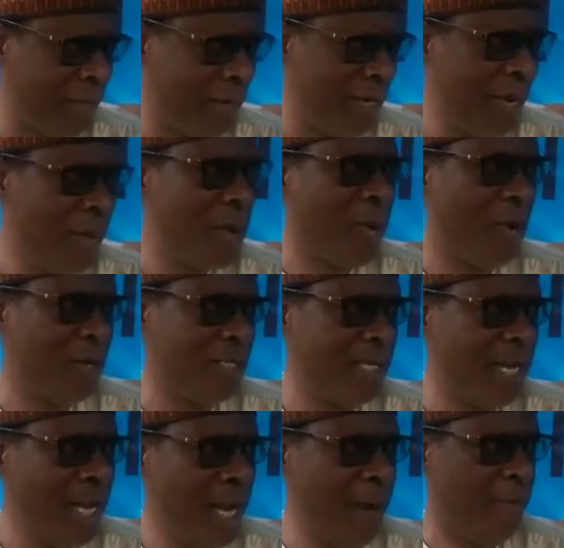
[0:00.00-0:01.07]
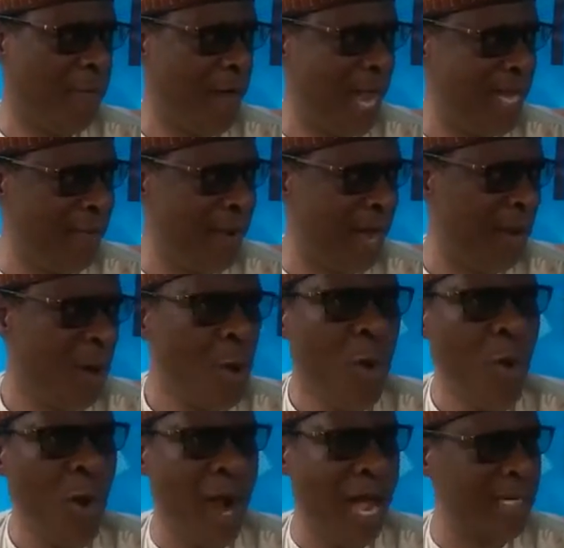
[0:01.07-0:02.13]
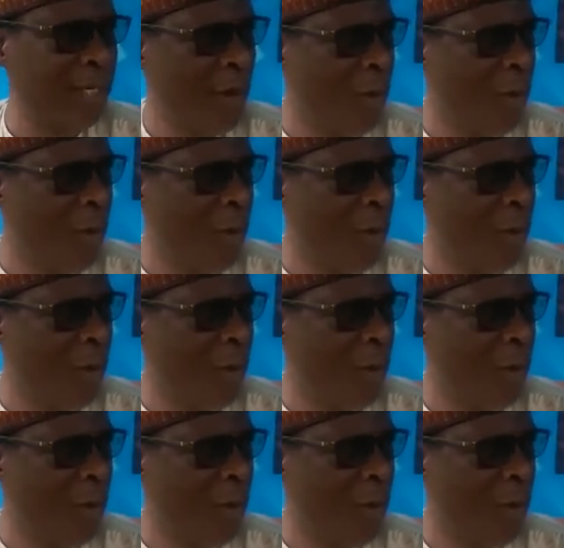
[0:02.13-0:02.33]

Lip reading: in. Because a Fulani man who had